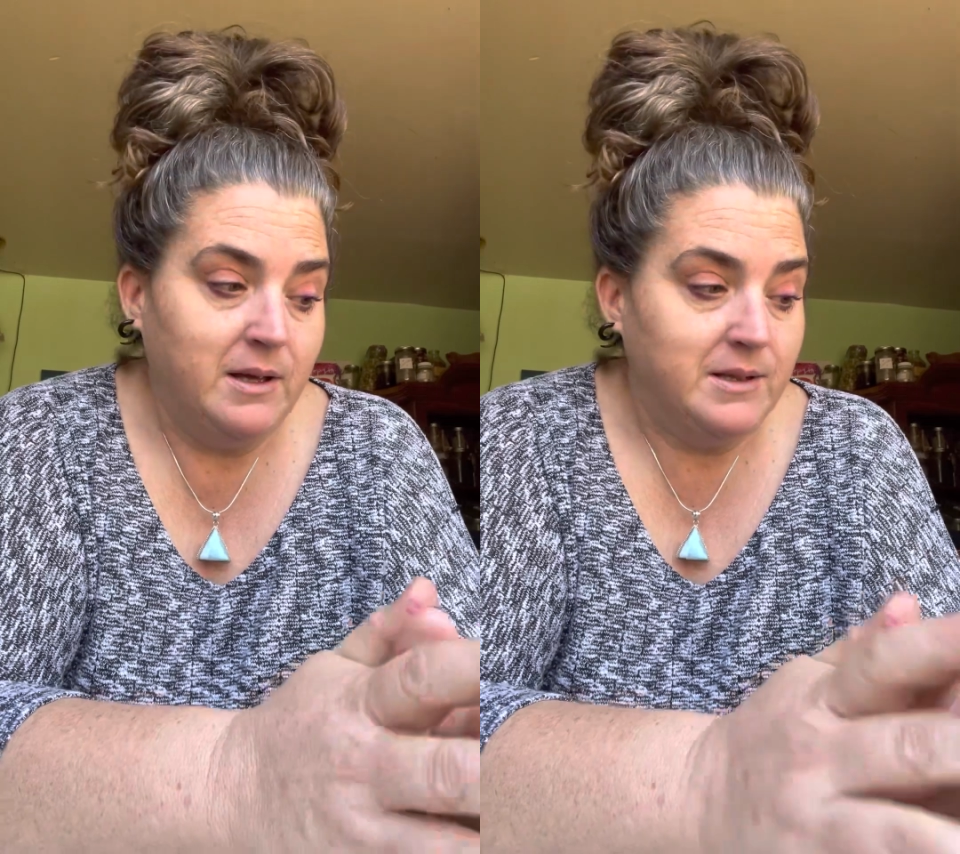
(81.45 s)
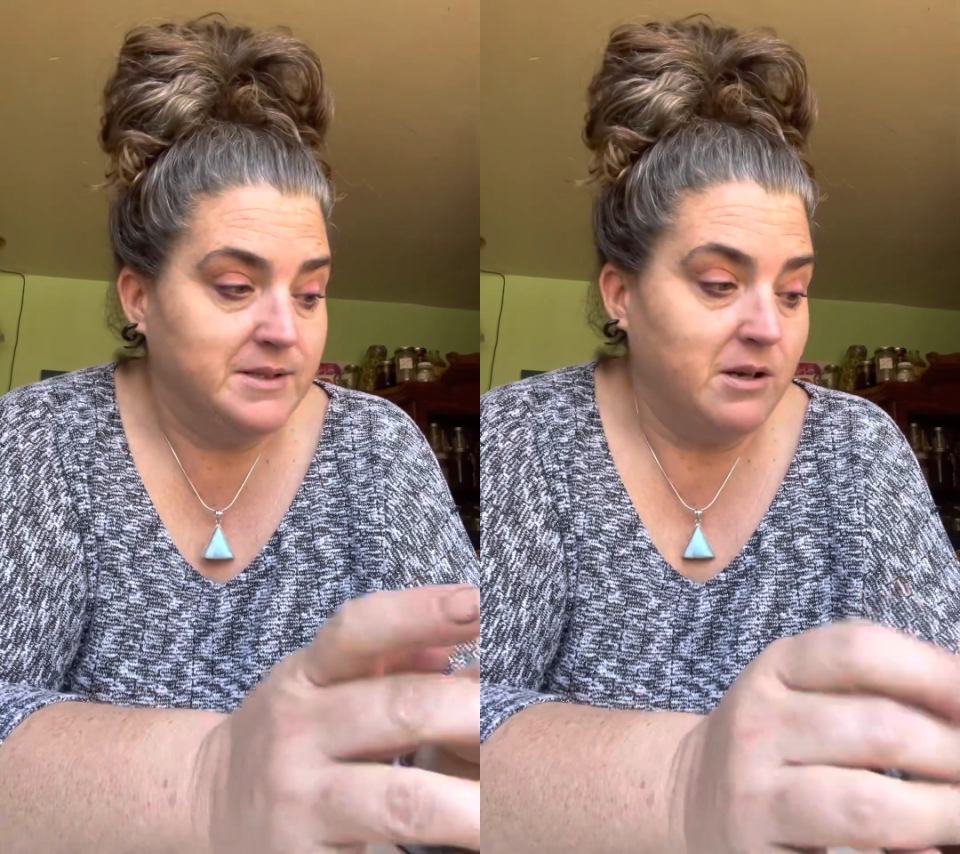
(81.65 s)

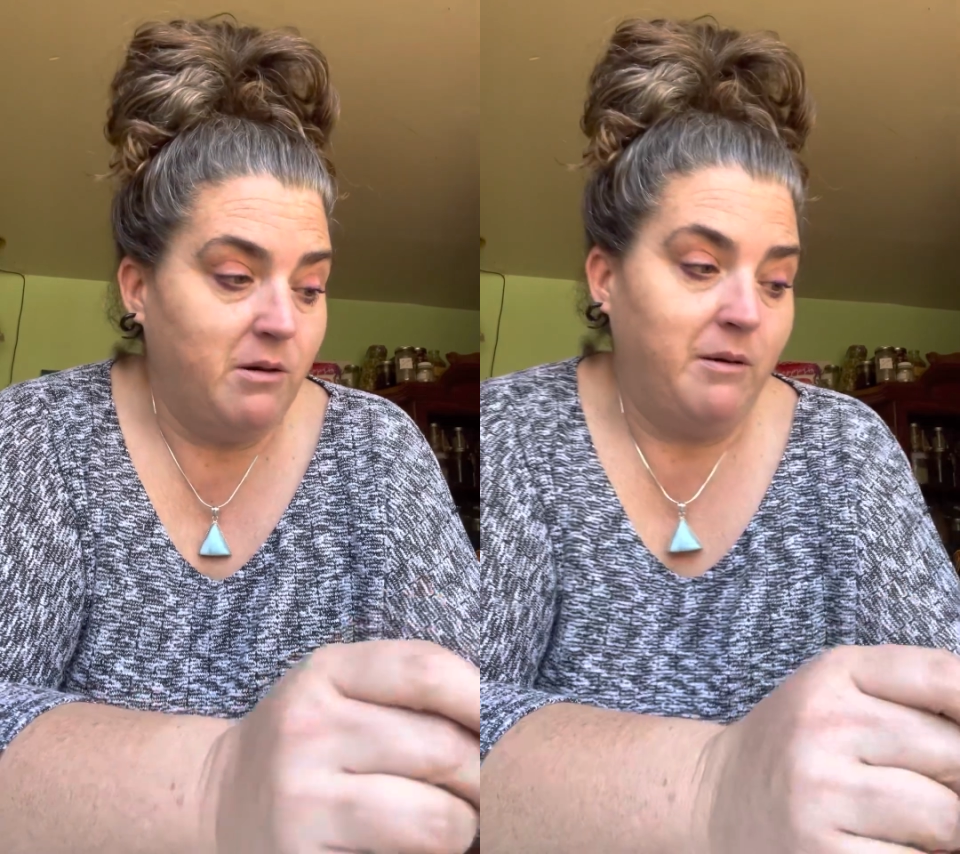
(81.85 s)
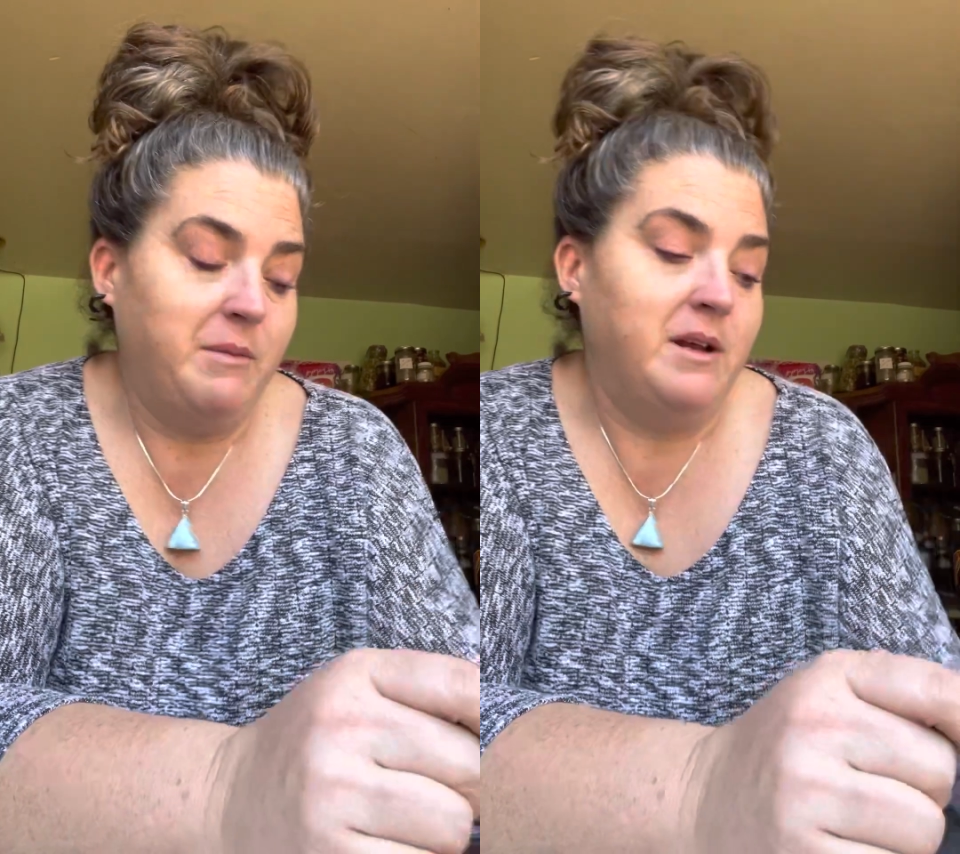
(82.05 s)

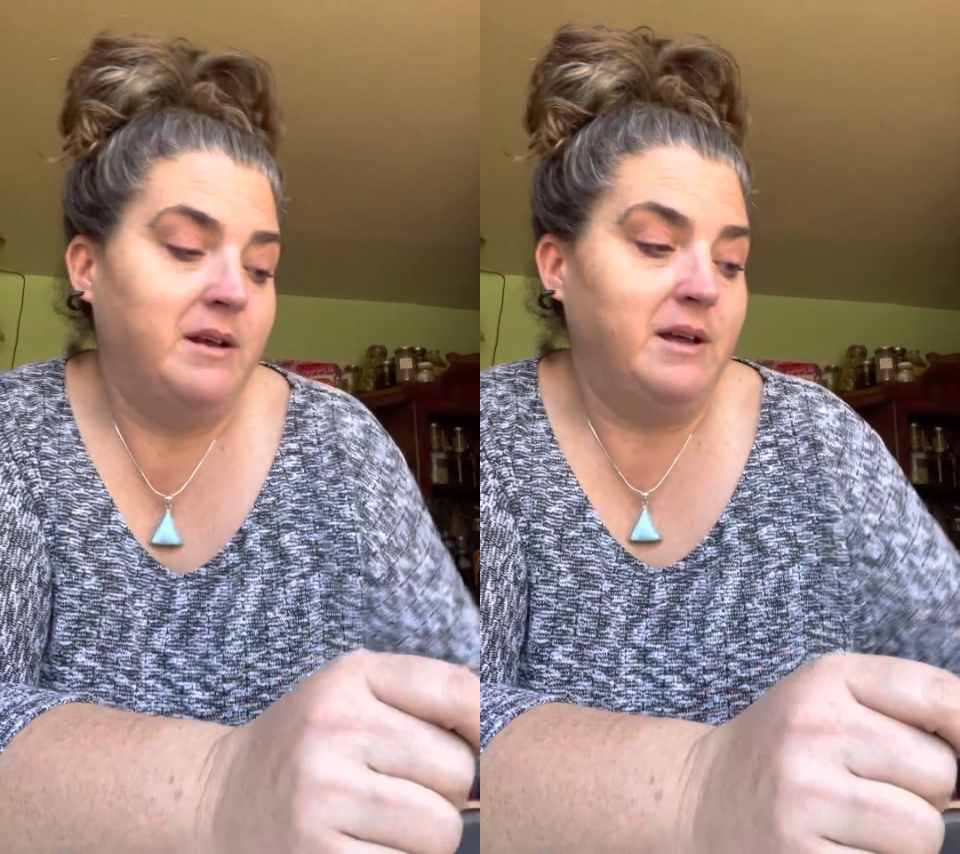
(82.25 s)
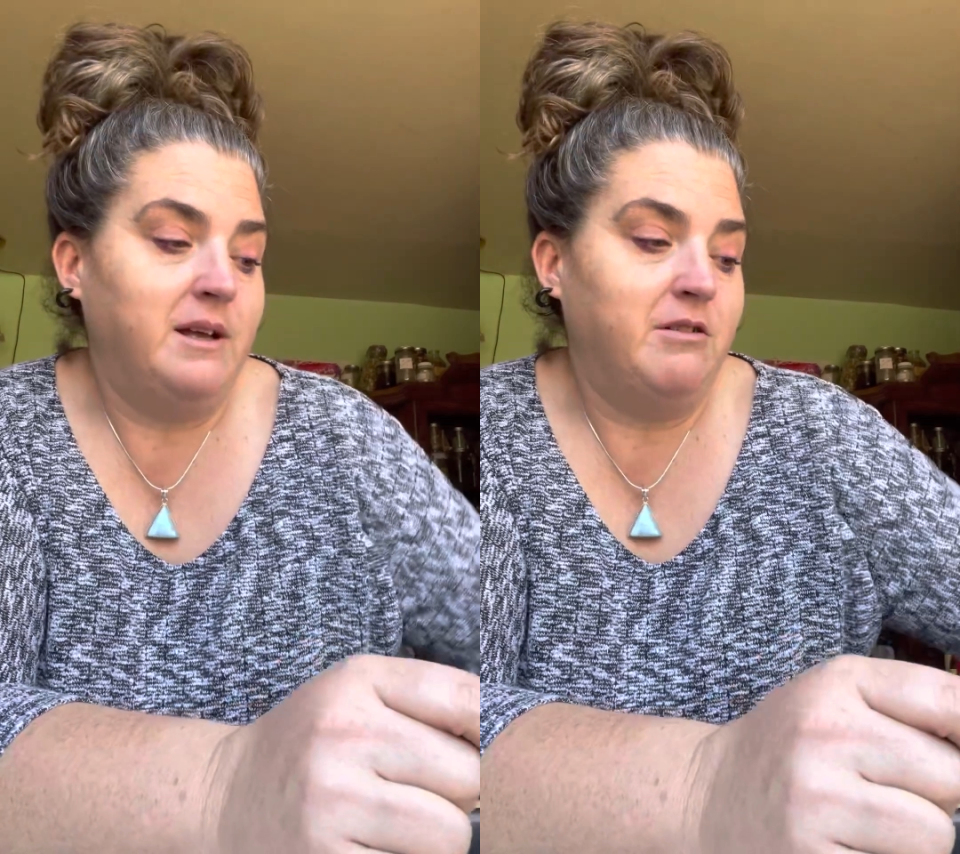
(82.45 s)
So I'm going
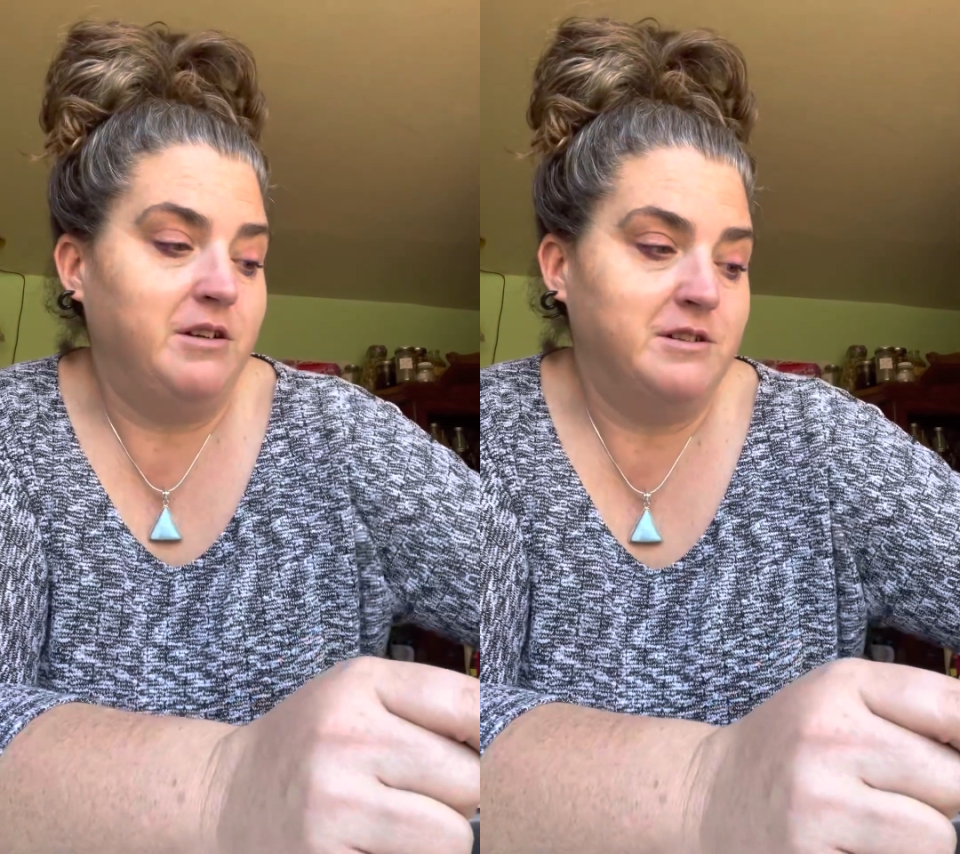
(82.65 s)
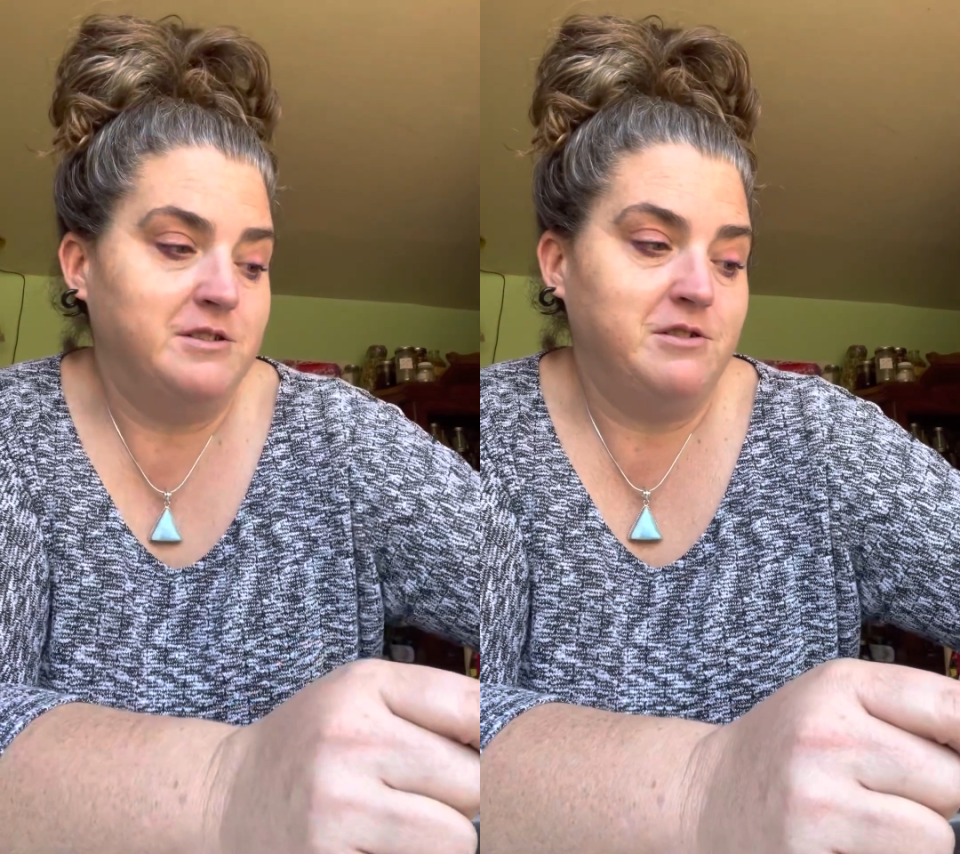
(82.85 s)
to
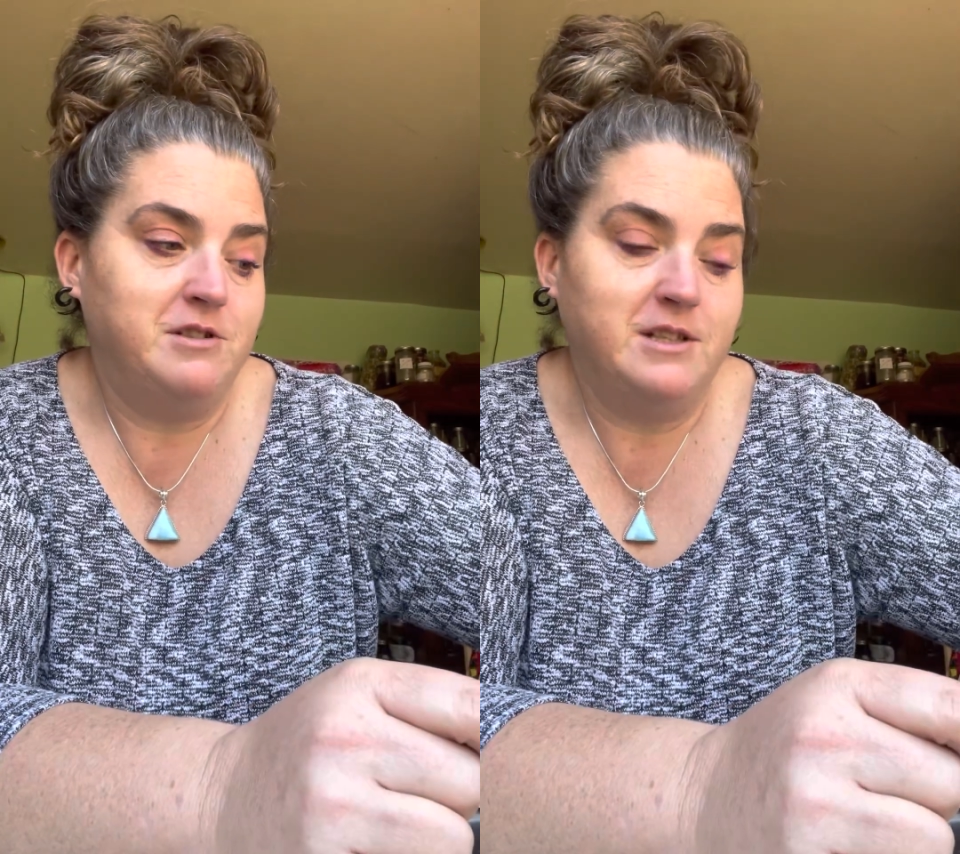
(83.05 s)
introduce you to